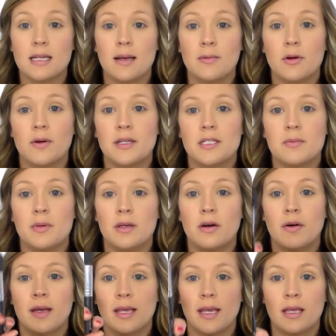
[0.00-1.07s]
I'm going to be
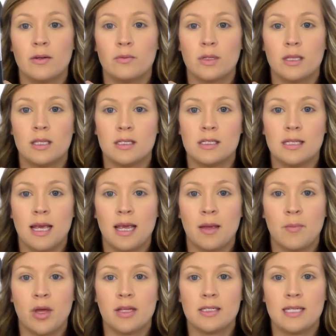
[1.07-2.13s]
going in with the
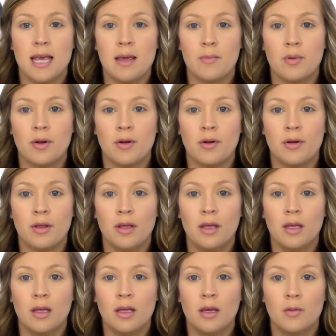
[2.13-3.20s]
same tapered
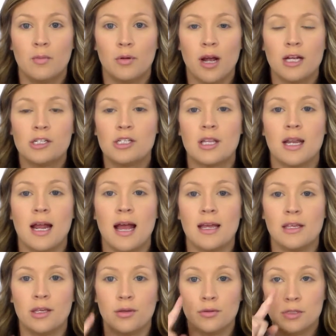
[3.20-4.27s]
brush that
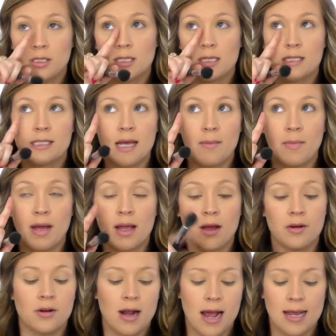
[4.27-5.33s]
I used to set my
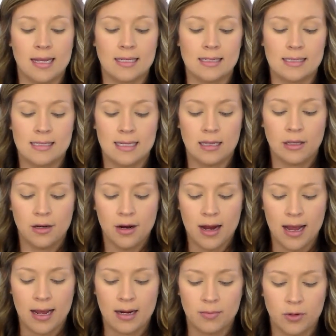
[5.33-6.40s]
under eye concealer,
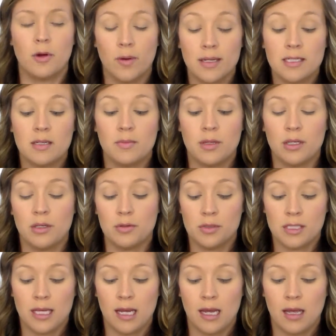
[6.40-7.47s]
and I'm going to be
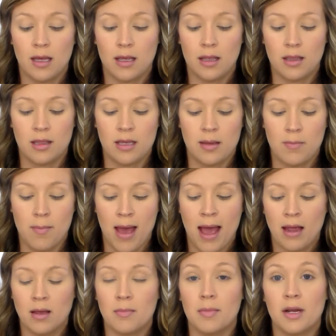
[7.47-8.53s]
using the
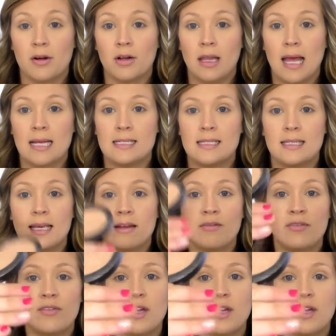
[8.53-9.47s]
MAC Mineralized Skin